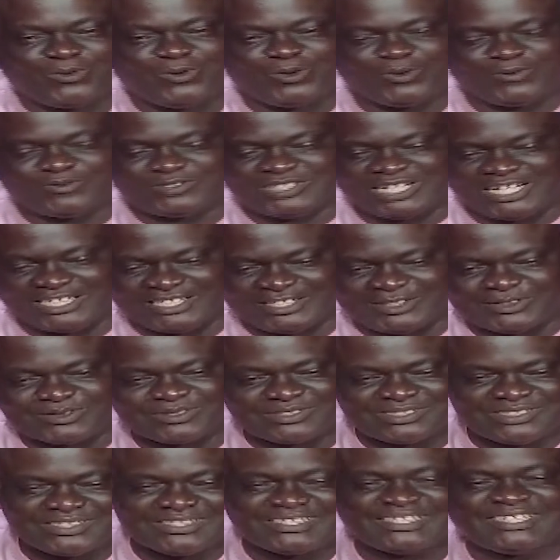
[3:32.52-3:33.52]
channels,
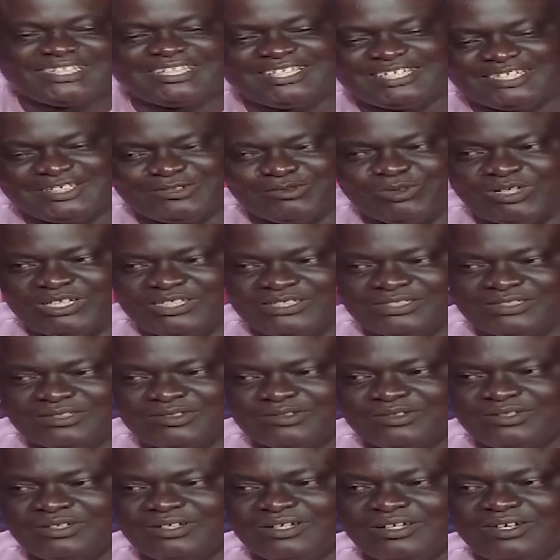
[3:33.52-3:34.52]
when
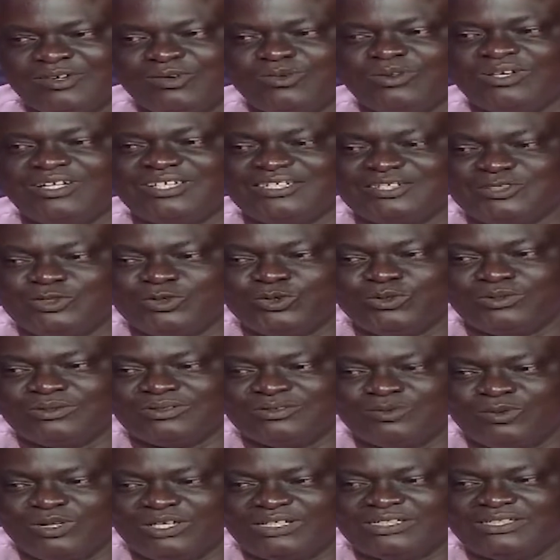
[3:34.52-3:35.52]

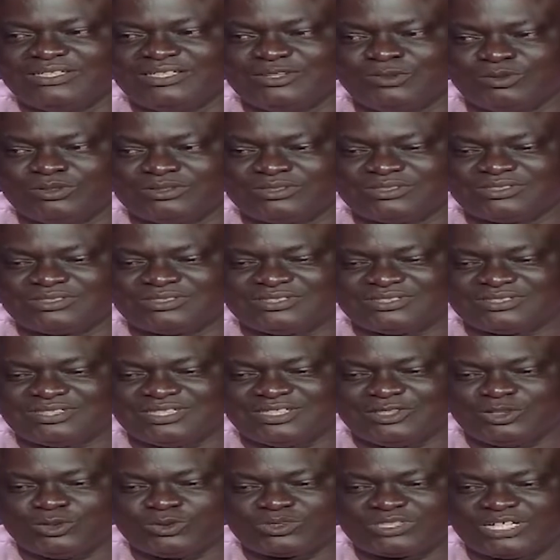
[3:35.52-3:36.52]
he was
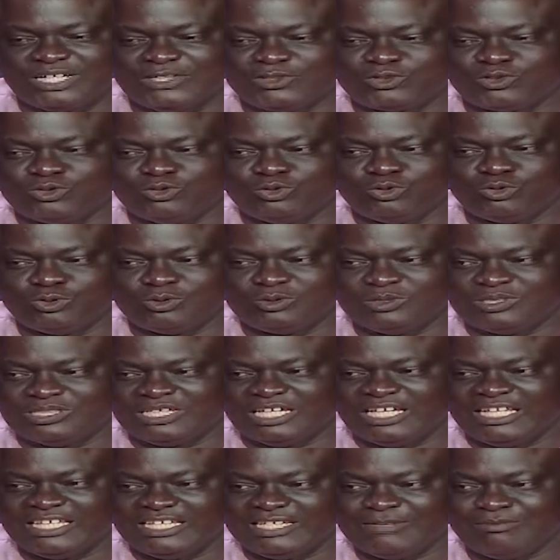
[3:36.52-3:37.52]
trying to do the
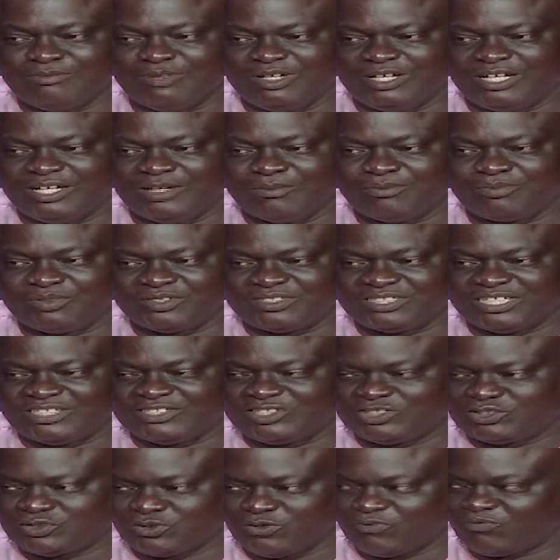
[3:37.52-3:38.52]
early
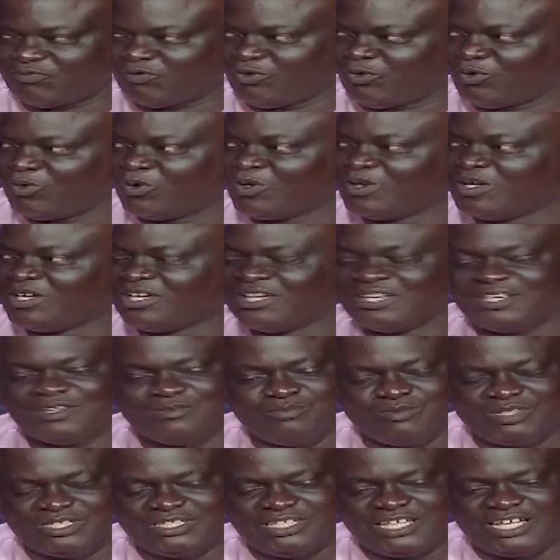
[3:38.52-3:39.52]
presentation for
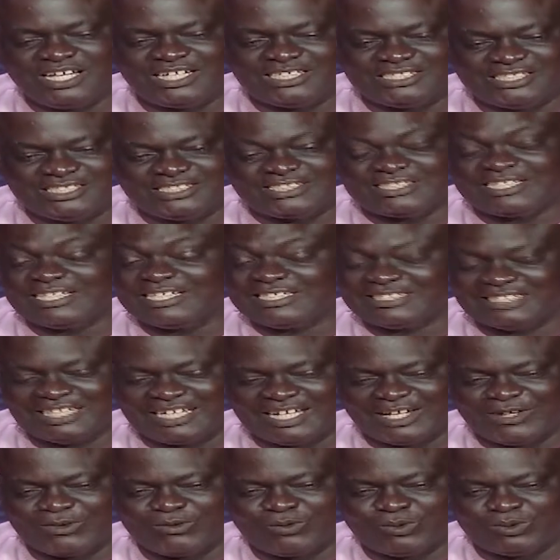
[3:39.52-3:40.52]
media, she says, and I
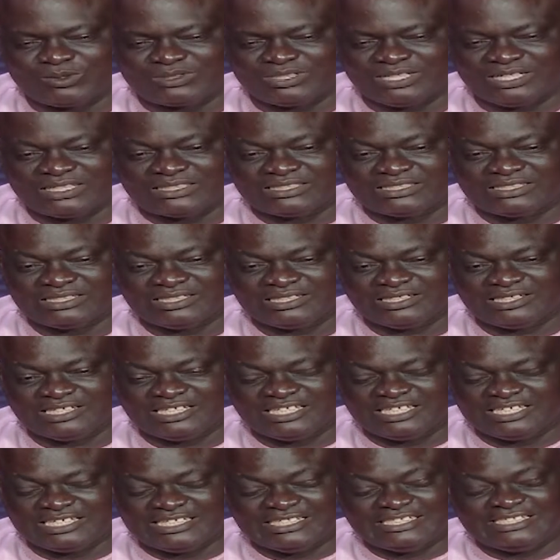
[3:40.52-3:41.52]
quote, that
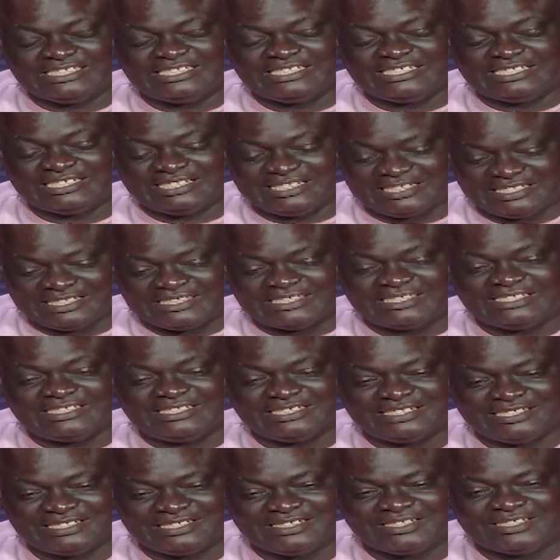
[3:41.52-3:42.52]
indeed
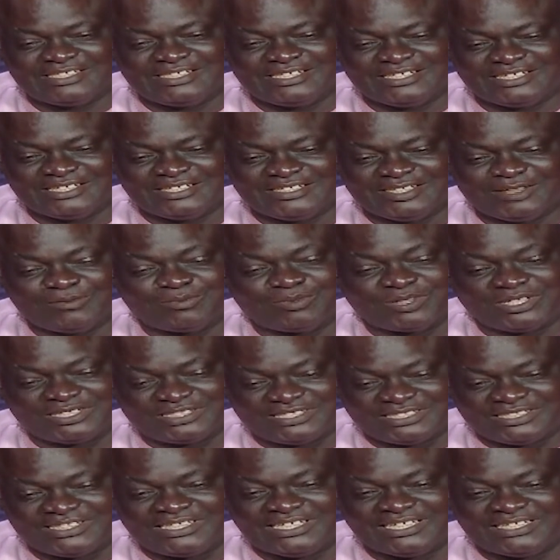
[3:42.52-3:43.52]
the
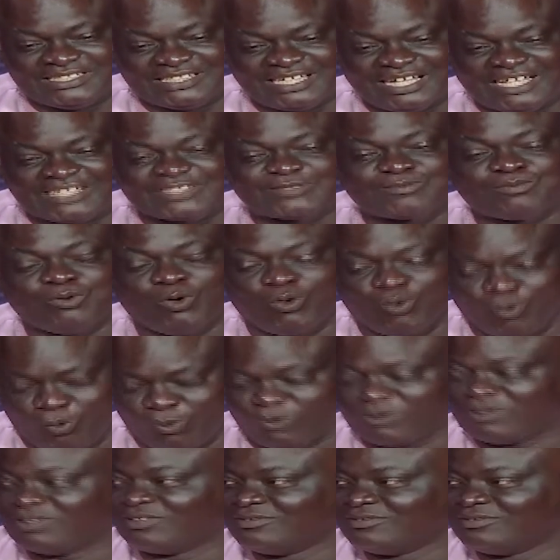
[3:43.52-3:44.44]
president has spoken.